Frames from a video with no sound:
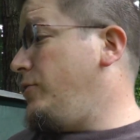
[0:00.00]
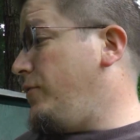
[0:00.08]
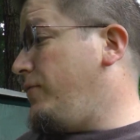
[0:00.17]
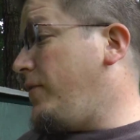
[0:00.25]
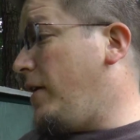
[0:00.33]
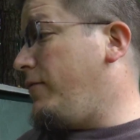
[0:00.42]

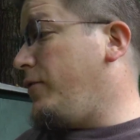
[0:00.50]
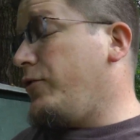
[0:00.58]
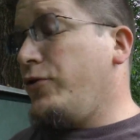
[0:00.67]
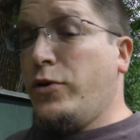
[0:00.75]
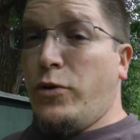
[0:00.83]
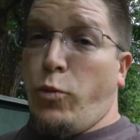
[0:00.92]
if you're
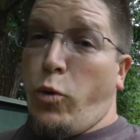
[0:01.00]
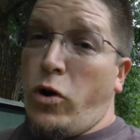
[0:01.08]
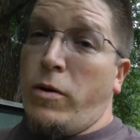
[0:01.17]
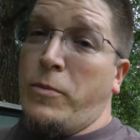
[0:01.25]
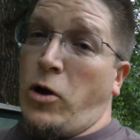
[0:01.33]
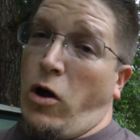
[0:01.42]
doing
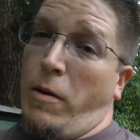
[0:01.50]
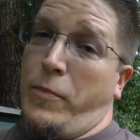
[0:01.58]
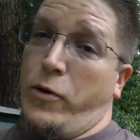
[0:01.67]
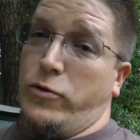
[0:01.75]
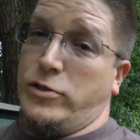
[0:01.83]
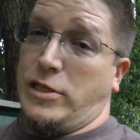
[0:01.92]
worm
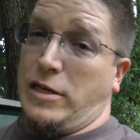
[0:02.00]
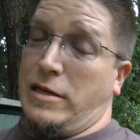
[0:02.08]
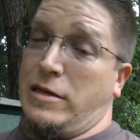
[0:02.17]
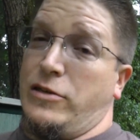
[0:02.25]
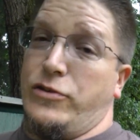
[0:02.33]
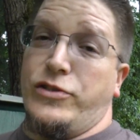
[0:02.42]

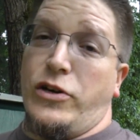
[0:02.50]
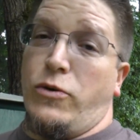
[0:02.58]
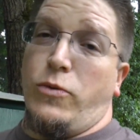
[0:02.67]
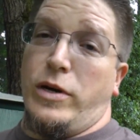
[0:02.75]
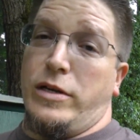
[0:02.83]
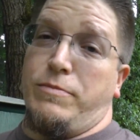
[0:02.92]
composting, you
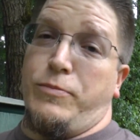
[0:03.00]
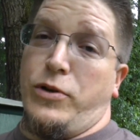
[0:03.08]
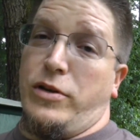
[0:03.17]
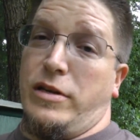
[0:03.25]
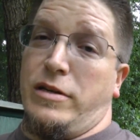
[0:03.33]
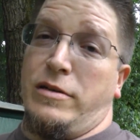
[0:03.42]
don't want to
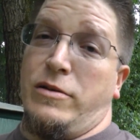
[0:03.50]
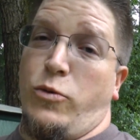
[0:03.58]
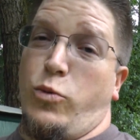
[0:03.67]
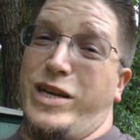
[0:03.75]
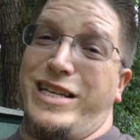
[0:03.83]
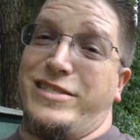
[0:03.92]
put in
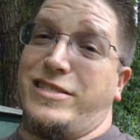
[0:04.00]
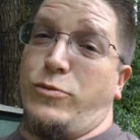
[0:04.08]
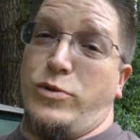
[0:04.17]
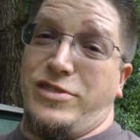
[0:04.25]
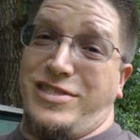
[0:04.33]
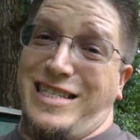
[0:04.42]
weeds
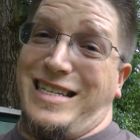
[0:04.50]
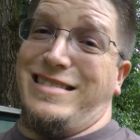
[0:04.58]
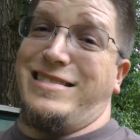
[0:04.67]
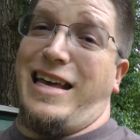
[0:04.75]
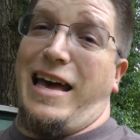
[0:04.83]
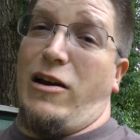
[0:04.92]
with
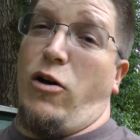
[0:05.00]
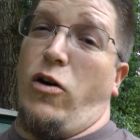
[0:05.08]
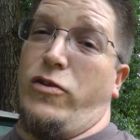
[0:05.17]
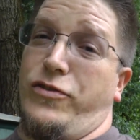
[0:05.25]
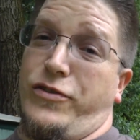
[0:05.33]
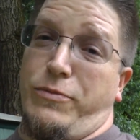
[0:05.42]
seeds at
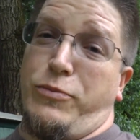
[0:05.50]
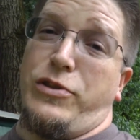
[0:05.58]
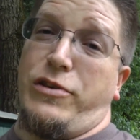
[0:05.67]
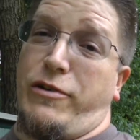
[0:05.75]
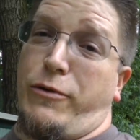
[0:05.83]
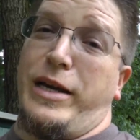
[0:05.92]
all. You can
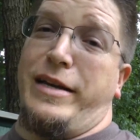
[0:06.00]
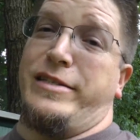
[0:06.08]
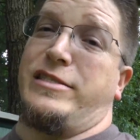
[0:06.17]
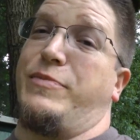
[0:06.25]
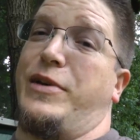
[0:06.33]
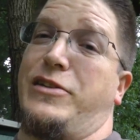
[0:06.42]
put the
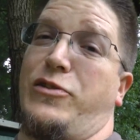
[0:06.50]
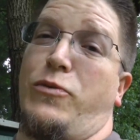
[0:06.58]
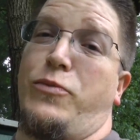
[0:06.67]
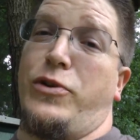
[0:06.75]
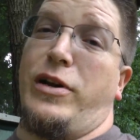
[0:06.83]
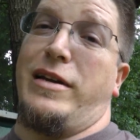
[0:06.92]
greens, but
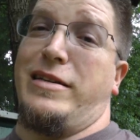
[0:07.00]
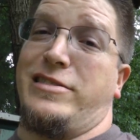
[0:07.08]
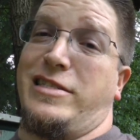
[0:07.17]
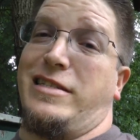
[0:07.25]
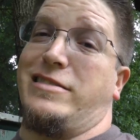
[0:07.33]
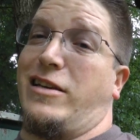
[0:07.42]
don't put any
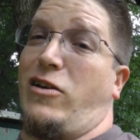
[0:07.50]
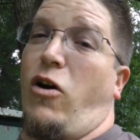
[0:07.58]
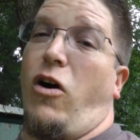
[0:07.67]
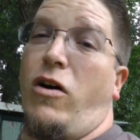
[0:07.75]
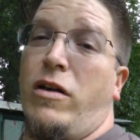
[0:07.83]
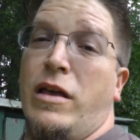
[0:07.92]
seeds at
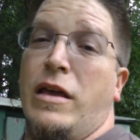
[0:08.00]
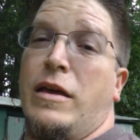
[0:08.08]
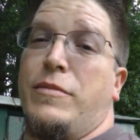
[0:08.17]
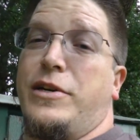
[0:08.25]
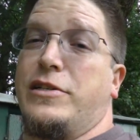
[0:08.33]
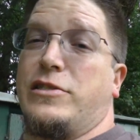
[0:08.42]
all,
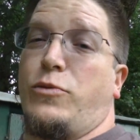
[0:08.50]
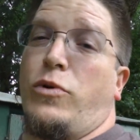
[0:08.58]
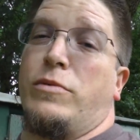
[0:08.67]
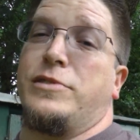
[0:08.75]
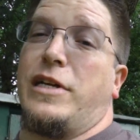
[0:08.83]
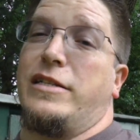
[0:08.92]
because the
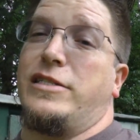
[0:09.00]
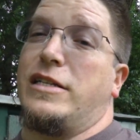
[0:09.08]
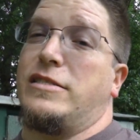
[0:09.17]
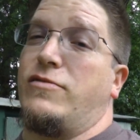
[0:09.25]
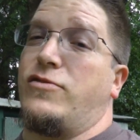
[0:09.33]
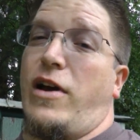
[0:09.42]
worm's
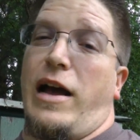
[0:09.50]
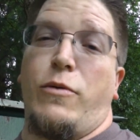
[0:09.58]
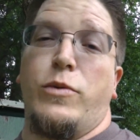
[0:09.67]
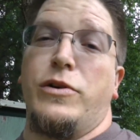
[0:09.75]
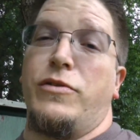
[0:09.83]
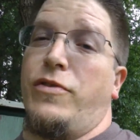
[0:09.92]
digestive
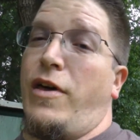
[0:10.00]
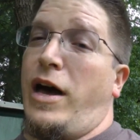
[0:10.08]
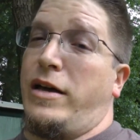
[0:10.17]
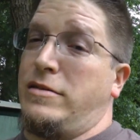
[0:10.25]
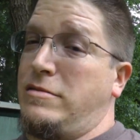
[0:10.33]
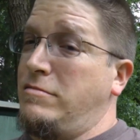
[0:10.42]
tract will
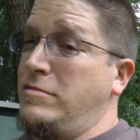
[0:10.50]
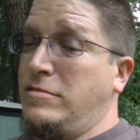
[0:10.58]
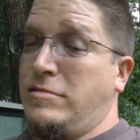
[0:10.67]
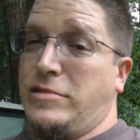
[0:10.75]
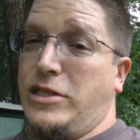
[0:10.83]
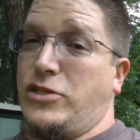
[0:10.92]
not
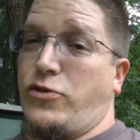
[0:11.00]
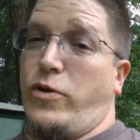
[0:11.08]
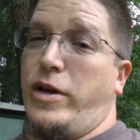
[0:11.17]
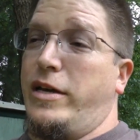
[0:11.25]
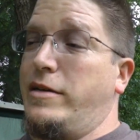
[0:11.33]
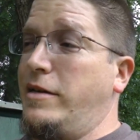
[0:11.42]

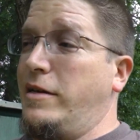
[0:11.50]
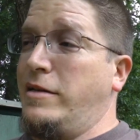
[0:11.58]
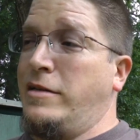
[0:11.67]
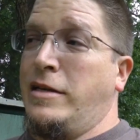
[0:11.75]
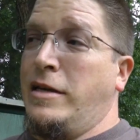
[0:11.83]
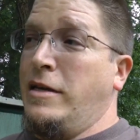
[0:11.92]
destroy it,
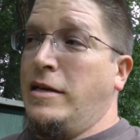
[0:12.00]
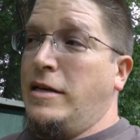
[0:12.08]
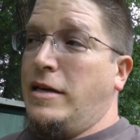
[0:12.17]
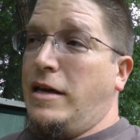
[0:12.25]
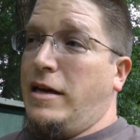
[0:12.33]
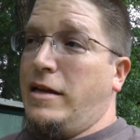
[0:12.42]
and
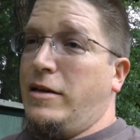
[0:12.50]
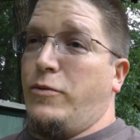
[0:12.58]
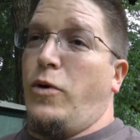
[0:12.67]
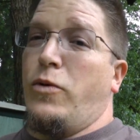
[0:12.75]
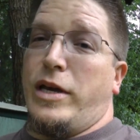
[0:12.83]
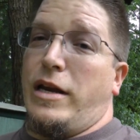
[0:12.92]
it
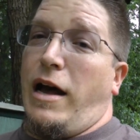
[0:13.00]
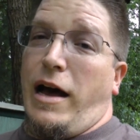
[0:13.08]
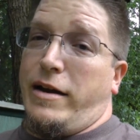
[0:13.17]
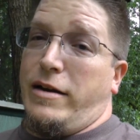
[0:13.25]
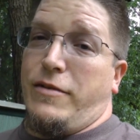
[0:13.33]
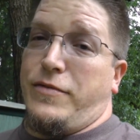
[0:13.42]
won't get
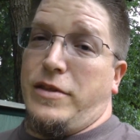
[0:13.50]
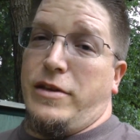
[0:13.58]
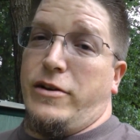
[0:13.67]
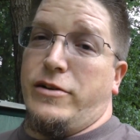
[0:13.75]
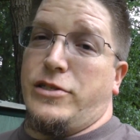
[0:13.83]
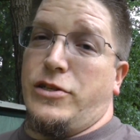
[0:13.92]
hot enough in
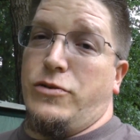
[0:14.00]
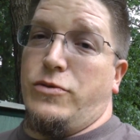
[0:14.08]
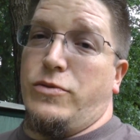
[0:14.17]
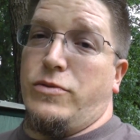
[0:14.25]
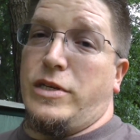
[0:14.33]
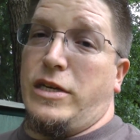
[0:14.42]
there
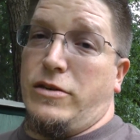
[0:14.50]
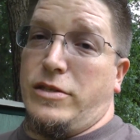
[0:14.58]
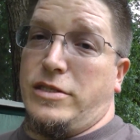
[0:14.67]
to kill the